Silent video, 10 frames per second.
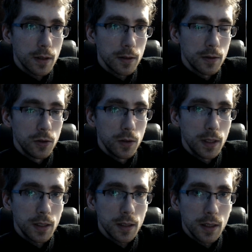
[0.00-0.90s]
you enjoyed
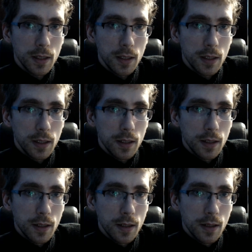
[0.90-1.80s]
it
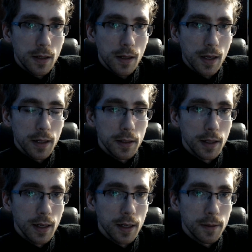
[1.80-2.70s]
and
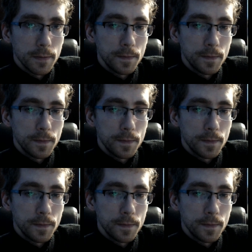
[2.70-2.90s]
um,